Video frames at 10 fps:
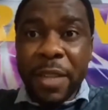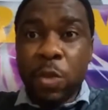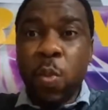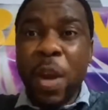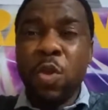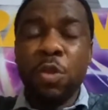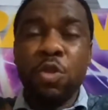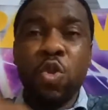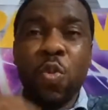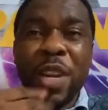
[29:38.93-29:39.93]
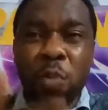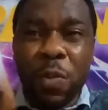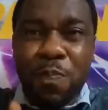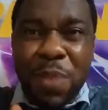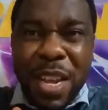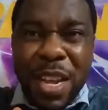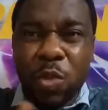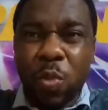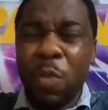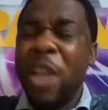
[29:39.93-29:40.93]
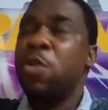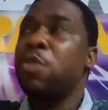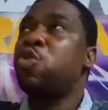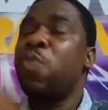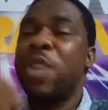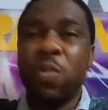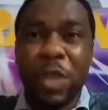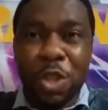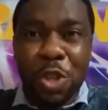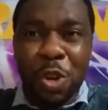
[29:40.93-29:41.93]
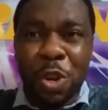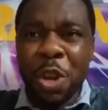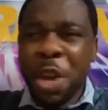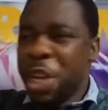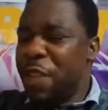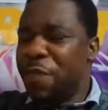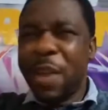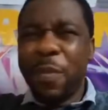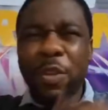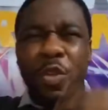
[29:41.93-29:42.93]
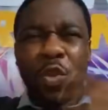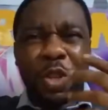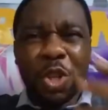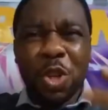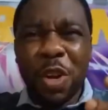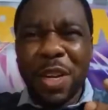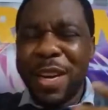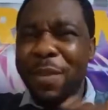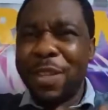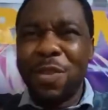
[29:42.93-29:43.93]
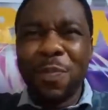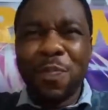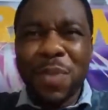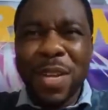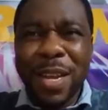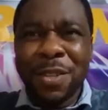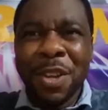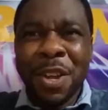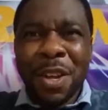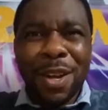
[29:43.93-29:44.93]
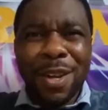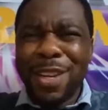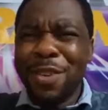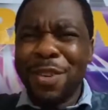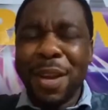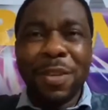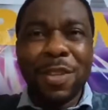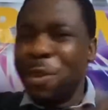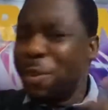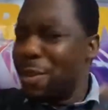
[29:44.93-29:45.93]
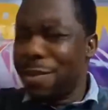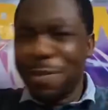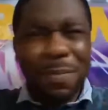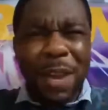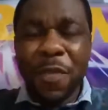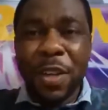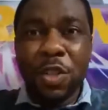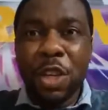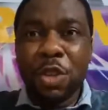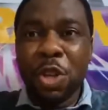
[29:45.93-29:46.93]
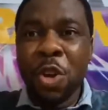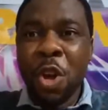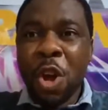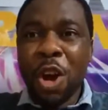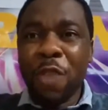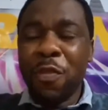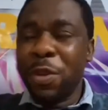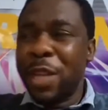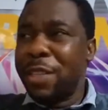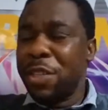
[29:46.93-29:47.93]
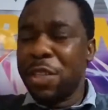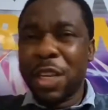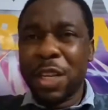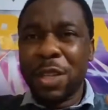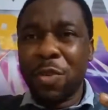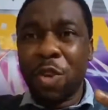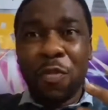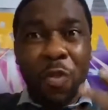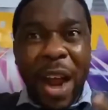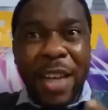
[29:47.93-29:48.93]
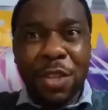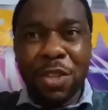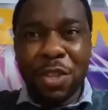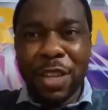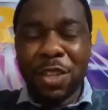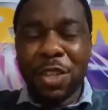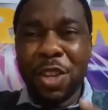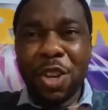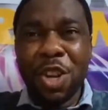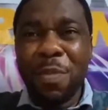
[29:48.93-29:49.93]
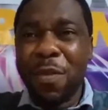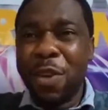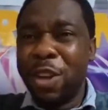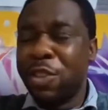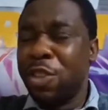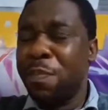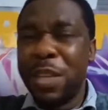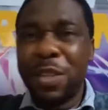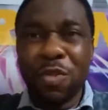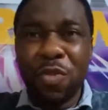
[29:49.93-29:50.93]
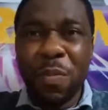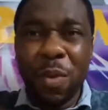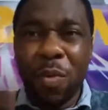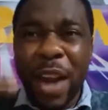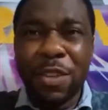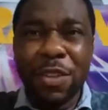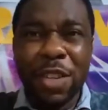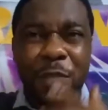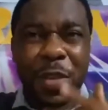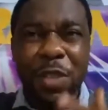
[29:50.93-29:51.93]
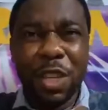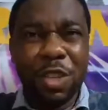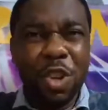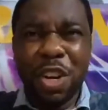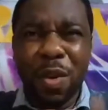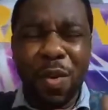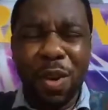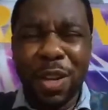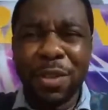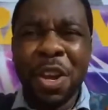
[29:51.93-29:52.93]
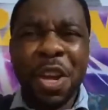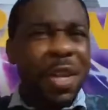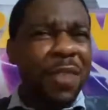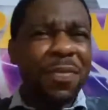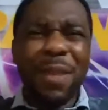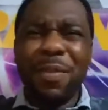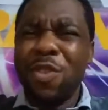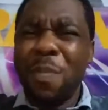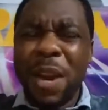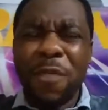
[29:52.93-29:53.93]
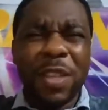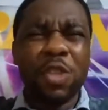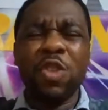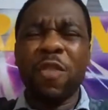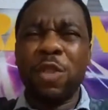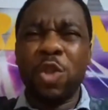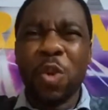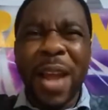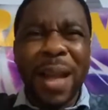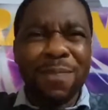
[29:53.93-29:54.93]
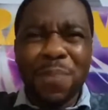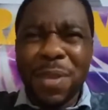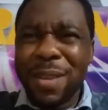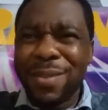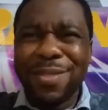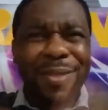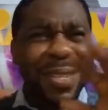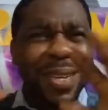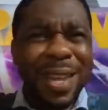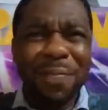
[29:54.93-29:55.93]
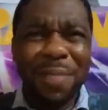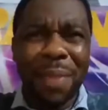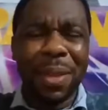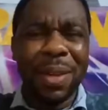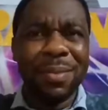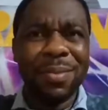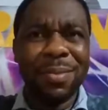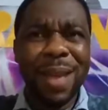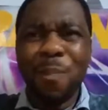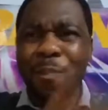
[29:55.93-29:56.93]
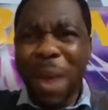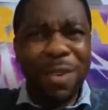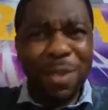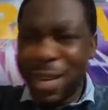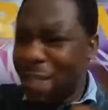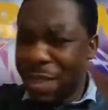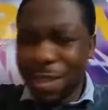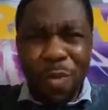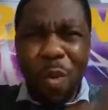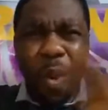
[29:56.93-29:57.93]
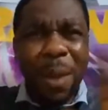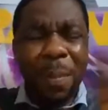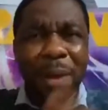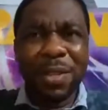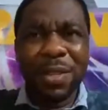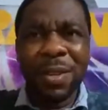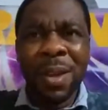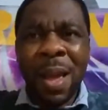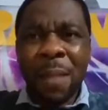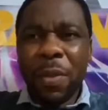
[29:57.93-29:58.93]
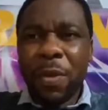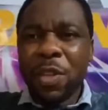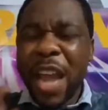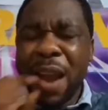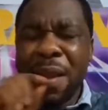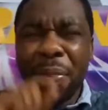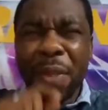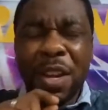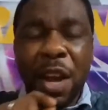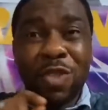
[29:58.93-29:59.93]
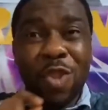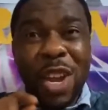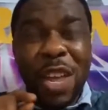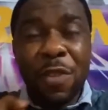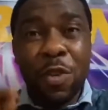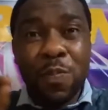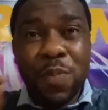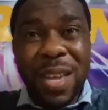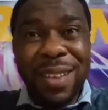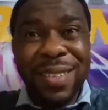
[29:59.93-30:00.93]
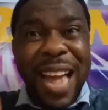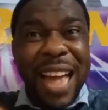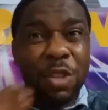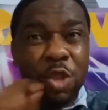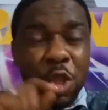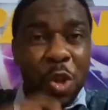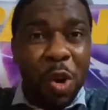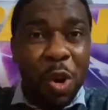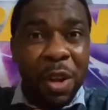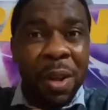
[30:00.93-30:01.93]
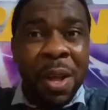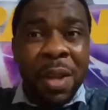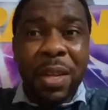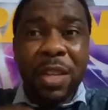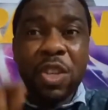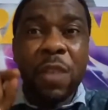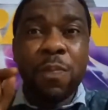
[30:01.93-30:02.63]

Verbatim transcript: It's when you're doing it with peace. When, when you're doing it with joy. If there is no joy, there is no peace. Uh, you know, there is no manifestation of that the, the of righteousness. He said the kingdom of God is not meat and drink, but righteousness, peace, and joy in the Holy Ghost. If there is no manifestation of joy and peace, just leave that thing. Abandon, leave it. Don't worry about it. Because anything that is not giving you peace and joy is